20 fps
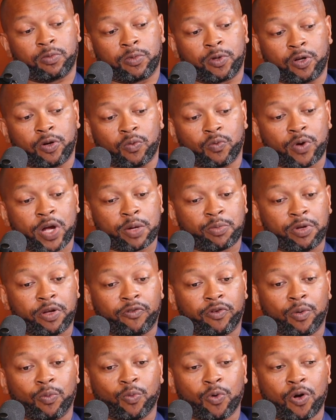correct me
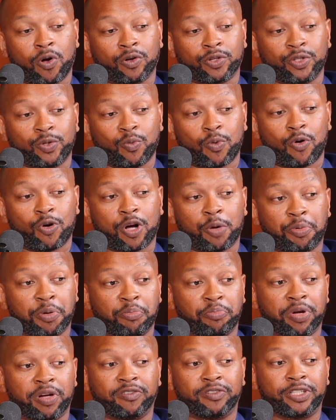if I'm wrong, you woke up
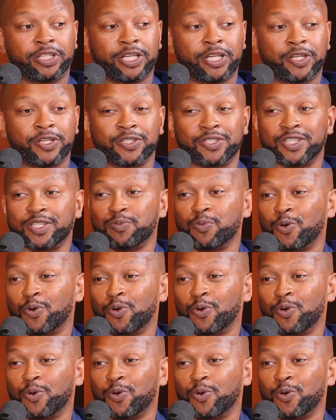in Beverly Hills this